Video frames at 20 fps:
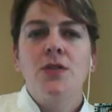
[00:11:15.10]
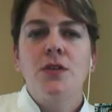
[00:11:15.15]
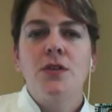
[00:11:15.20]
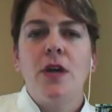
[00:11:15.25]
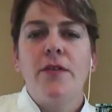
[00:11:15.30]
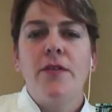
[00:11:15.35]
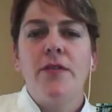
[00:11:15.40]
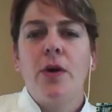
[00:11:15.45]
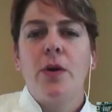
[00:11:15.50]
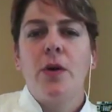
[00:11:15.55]

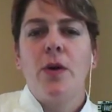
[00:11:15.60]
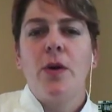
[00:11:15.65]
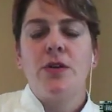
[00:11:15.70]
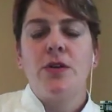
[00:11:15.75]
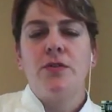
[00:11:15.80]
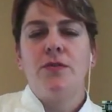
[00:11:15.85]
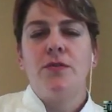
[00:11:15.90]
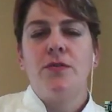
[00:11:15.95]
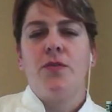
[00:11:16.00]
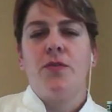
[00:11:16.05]
I have a quick
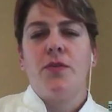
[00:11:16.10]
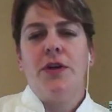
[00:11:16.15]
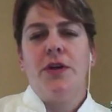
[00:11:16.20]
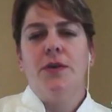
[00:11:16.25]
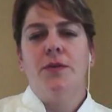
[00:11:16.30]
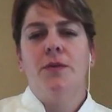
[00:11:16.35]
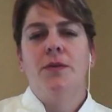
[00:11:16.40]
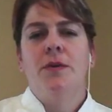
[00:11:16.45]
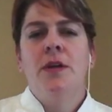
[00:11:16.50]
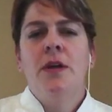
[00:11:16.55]
question for
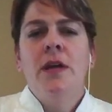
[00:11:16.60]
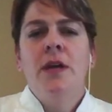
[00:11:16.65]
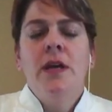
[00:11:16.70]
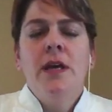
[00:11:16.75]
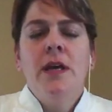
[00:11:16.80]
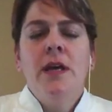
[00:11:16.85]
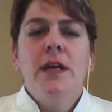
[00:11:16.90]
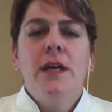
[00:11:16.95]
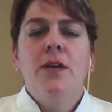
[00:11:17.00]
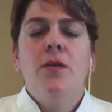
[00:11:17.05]
you.
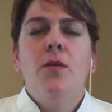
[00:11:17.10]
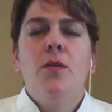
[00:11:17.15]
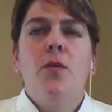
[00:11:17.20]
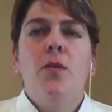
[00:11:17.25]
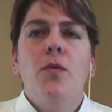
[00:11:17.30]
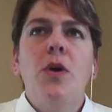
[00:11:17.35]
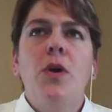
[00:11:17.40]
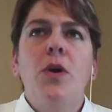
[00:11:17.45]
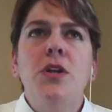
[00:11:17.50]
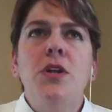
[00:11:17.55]

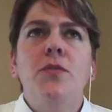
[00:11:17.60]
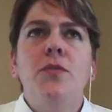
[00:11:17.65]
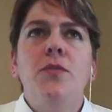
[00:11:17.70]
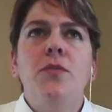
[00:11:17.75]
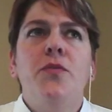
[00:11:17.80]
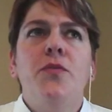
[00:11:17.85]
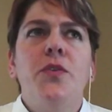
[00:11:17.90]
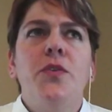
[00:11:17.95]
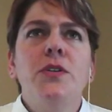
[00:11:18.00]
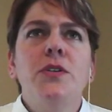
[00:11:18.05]
When
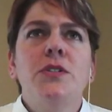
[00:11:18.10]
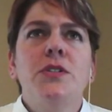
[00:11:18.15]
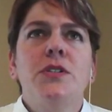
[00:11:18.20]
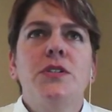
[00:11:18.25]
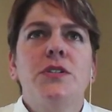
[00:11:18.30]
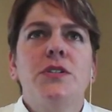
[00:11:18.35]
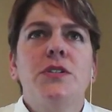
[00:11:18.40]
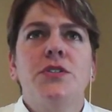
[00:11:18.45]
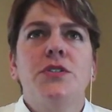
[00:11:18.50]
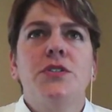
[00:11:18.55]
you
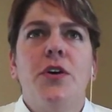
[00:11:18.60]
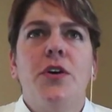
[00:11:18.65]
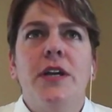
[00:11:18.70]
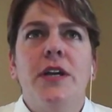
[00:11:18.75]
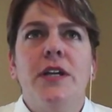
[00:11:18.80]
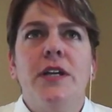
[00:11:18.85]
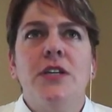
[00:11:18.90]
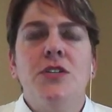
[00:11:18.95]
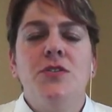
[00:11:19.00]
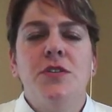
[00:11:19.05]
first
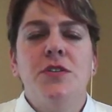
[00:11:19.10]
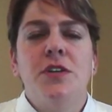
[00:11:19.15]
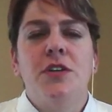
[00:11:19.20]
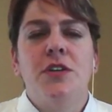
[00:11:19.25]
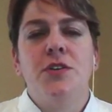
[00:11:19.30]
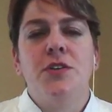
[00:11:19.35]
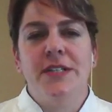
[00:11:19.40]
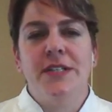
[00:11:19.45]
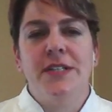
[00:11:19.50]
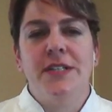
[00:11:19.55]
started, because you
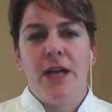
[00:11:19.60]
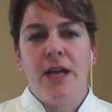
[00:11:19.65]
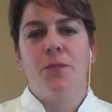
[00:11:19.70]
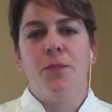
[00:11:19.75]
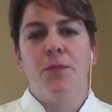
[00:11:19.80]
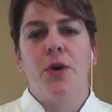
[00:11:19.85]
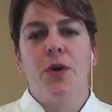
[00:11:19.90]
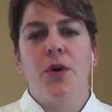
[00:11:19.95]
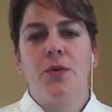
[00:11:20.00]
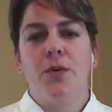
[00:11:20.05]
said you were dead
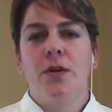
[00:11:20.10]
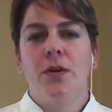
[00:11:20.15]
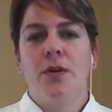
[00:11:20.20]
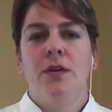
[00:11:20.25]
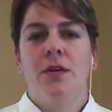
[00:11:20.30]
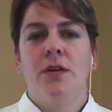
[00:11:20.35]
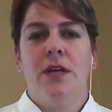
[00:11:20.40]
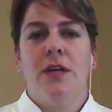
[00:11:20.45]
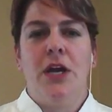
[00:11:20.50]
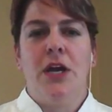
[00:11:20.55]

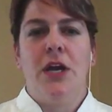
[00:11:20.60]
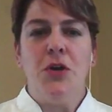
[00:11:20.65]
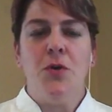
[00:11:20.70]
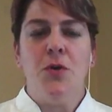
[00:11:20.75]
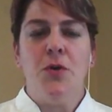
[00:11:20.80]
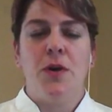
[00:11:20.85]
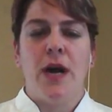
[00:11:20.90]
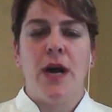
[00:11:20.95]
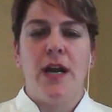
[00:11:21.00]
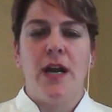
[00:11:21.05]
broke, and
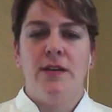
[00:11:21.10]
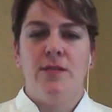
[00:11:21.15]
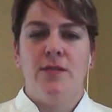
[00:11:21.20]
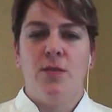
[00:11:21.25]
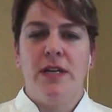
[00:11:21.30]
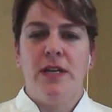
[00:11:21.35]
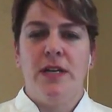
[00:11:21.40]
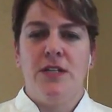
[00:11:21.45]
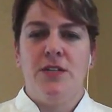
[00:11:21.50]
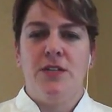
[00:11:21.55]
you kind of
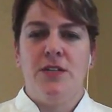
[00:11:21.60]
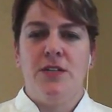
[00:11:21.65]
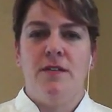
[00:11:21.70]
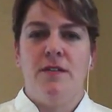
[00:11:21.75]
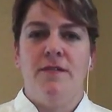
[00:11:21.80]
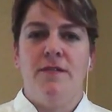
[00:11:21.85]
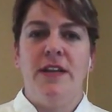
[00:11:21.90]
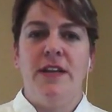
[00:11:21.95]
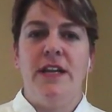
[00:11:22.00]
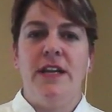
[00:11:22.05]
went into
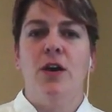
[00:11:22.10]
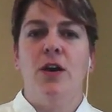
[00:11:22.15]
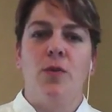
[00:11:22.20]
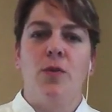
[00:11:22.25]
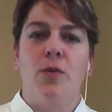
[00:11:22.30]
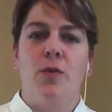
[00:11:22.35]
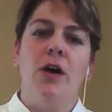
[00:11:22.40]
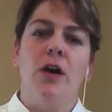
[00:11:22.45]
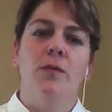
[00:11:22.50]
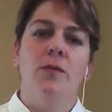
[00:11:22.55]
the video
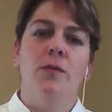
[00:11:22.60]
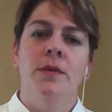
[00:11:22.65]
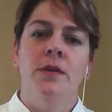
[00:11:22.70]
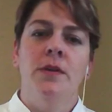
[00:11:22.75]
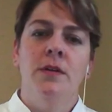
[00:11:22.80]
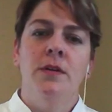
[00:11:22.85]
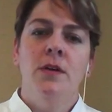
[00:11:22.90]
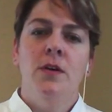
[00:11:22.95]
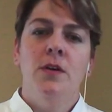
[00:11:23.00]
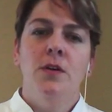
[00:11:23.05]
realm,
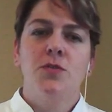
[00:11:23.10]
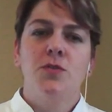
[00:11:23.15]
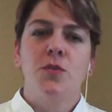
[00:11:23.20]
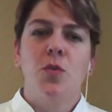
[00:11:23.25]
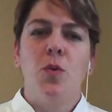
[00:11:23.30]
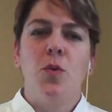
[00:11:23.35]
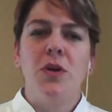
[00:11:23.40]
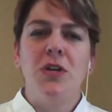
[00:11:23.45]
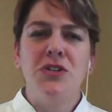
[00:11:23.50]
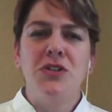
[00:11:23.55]

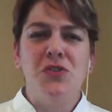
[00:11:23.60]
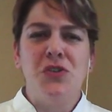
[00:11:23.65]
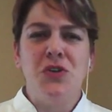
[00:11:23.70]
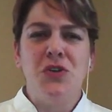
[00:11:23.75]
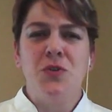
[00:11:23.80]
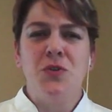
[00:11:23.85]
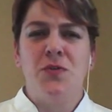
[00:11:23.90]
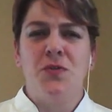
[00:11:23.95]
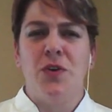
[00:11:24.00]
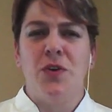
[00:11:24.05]
so what did you
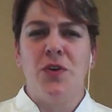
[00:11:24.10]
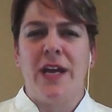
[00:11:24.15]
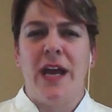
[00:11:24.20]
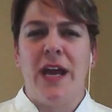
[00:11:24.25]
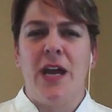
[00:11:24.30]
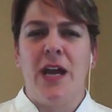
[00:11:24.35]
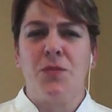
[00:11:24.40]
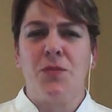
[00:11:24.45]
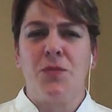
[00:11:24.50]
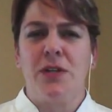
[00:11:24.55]
use for a
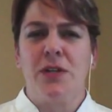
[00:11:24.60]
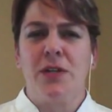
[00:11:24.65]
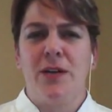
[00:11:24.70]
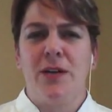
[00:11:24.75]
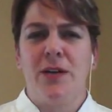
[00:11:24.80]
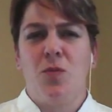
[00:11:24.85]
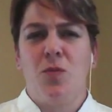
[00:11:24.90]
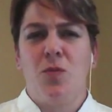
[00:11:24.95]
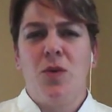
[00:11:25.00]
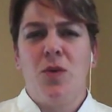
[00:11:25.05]
camera?
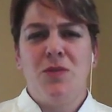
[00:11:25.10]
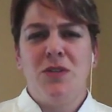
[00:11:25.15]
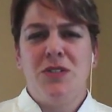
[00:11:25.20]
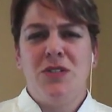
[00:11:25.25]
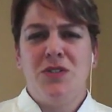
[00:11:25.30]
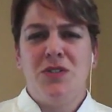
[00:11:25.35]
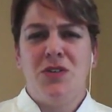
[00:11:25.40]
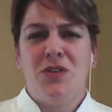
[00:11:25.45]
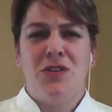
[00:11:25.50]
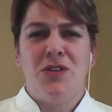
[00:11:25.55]
Like, what
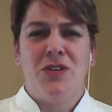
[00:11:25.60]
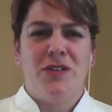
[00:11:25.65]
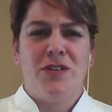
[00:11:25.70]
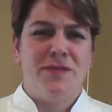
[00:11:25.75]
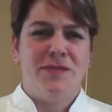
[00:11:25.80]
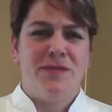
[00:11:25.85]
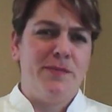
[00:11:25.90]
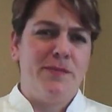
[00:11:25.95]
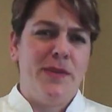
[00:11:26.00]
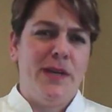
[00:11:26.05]
was
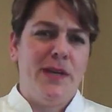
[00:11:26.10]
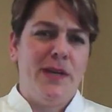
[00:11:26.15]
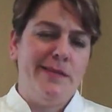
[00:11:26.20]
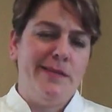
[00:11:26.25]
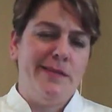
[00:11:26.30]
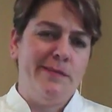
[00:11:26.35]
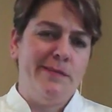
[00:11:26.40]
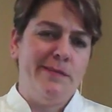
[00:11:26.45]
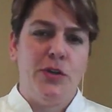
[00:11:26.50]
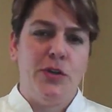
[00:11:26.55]
your,
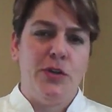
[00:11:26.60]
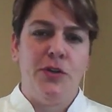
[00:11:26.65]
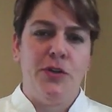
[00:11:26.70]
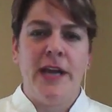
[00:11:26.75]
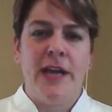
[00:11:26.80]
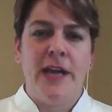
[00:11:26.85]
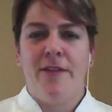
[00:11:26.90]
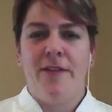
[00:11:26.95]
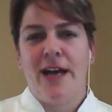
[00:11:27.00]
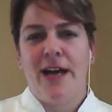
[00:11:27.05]
you
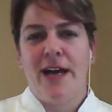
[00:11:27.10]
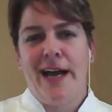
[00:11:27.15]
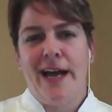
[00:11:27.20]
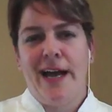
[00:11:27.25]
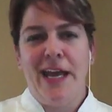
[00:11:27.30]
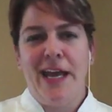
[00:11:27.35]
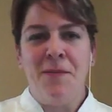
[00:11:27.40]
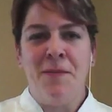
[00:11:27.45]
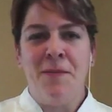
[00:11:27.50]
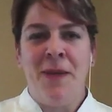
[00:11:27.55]
didn't have the
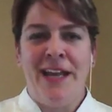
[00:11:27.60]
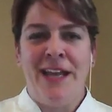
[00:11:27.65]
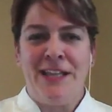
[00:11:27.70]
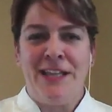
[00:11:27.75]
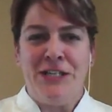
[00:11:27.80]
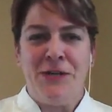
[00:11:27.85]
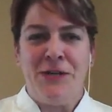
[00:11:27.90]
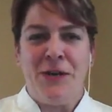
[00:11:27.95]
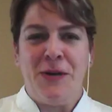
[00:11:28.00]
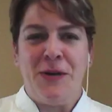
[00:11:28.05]
high-end mic
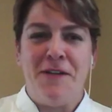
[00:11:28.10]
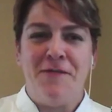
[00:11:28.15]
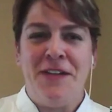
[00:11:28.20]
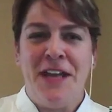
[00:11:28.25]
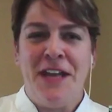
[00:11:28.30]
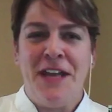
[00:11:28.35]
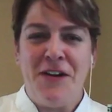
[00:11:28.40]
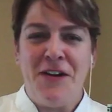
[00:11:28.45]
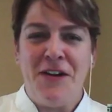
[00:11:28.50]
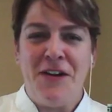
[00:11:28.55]
that you have
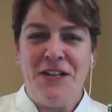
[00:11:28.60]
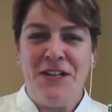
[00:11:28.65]
now.